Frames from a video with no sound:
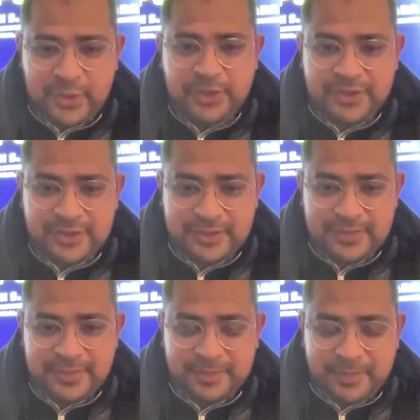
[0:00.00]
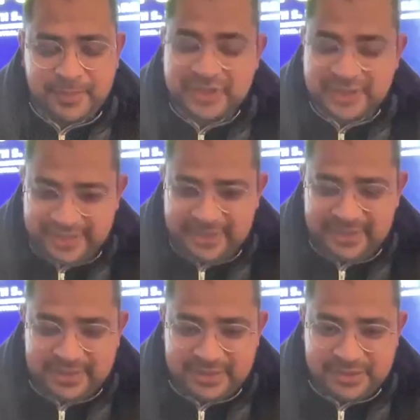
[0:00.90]
or the Persianate
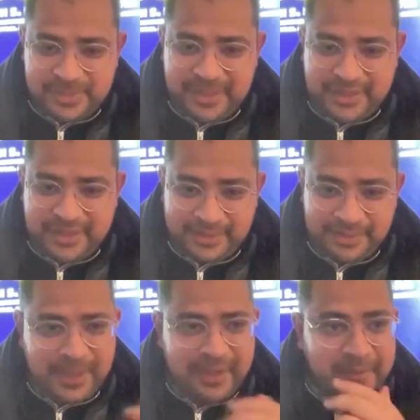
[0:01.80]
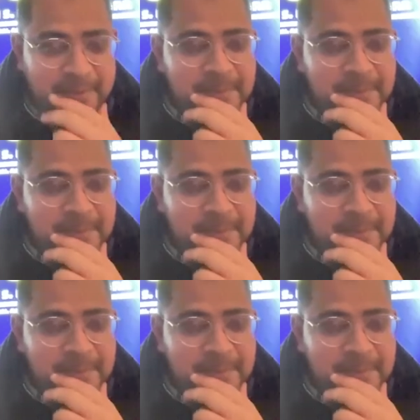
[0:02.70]
speaking empire.